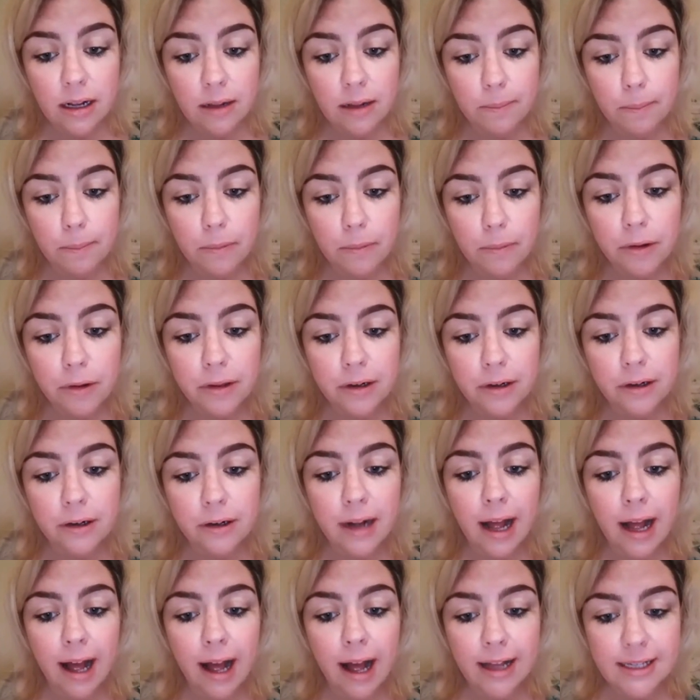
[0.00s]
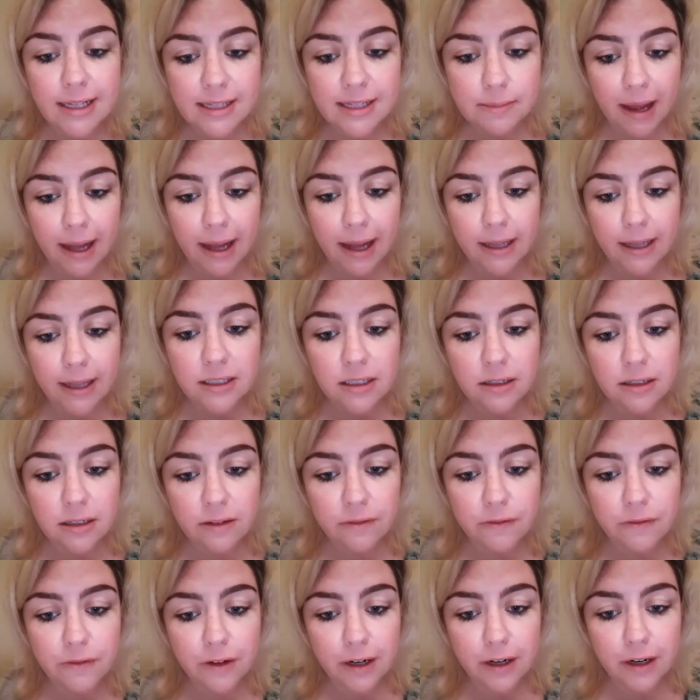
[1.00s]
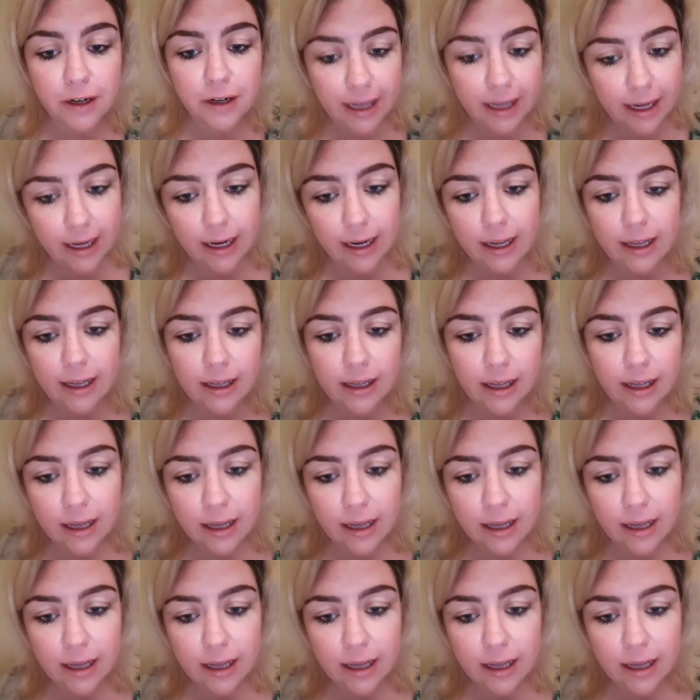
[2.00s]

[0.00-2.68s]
mother aspect for healing